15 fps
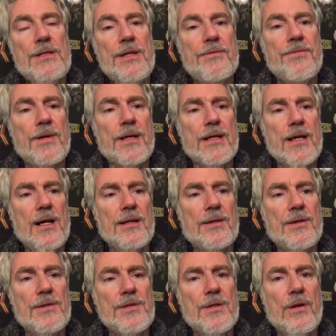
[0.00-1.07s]
different
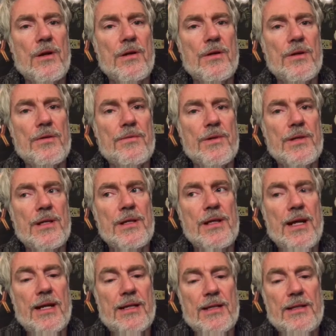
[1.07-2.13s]
colors all over the
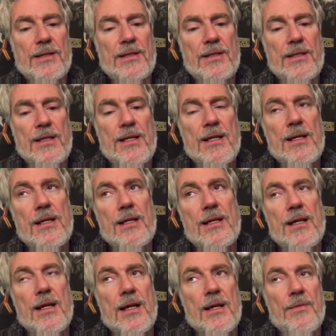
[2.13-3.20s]
neck.
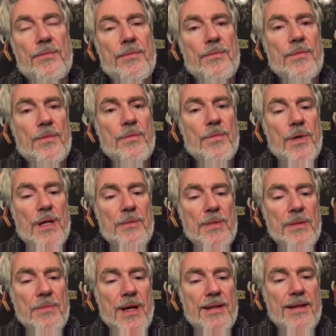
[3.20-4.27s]
What I
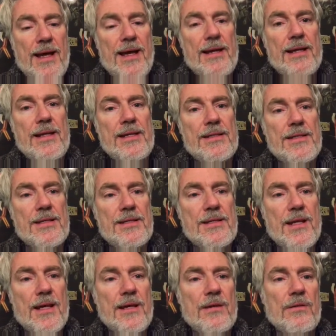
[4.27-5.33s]
mean by that is
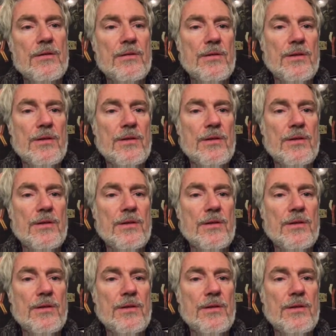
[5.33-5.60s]
that